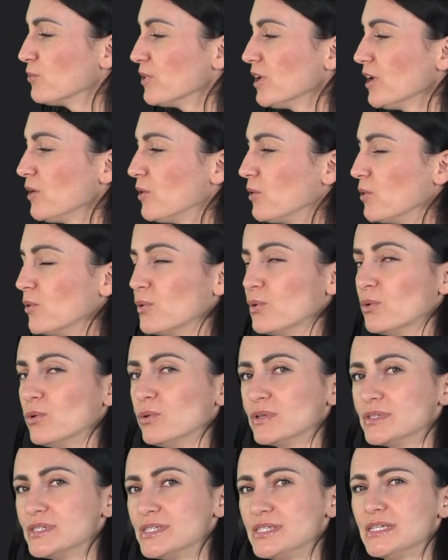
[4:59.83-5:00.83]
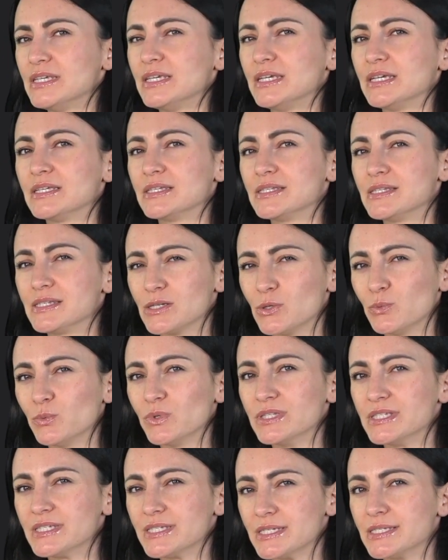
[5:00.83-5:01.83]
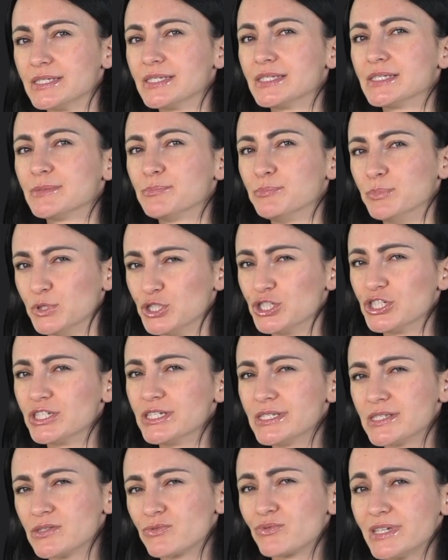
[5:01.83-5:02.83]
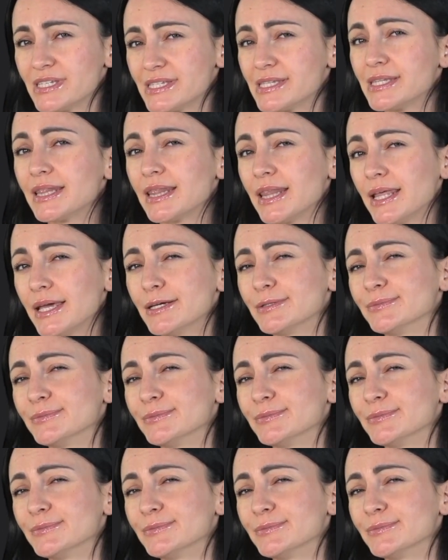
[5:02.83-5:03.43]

recall seeing someone suspicious recently?